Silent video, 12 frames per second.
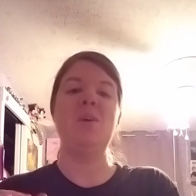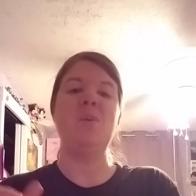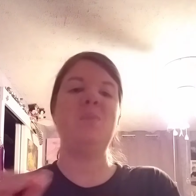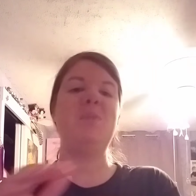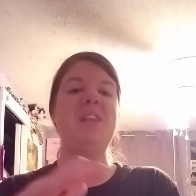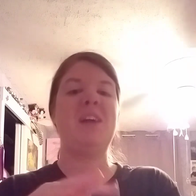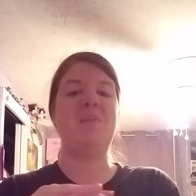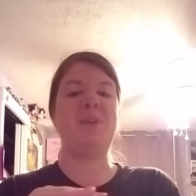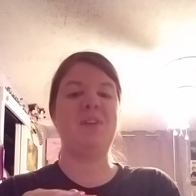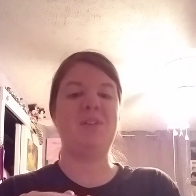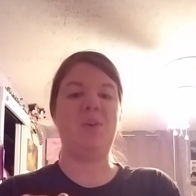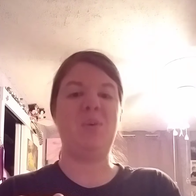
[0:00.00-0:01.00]
would be a lot
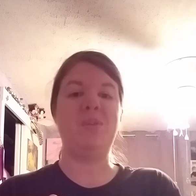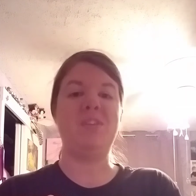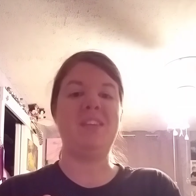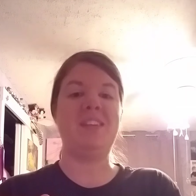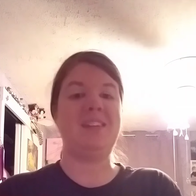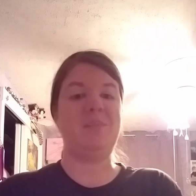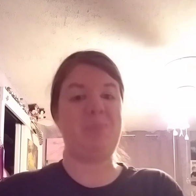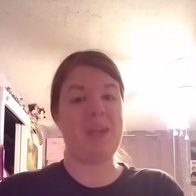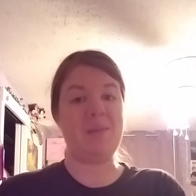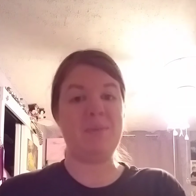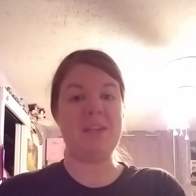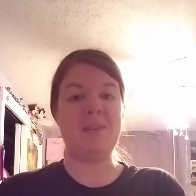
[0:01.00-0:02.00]
better to hold than a
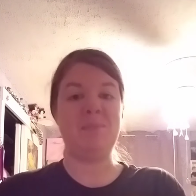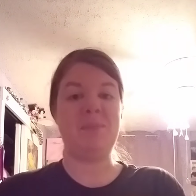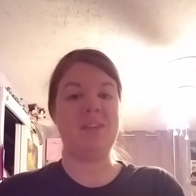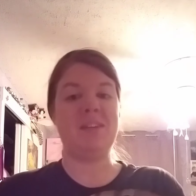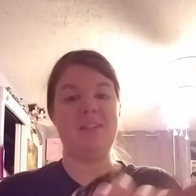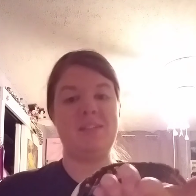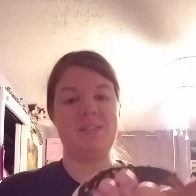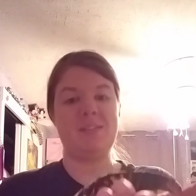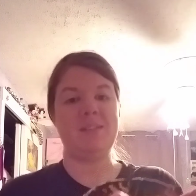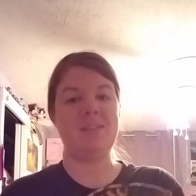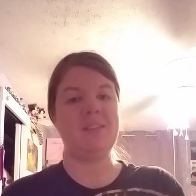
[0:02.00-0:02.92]
baby, because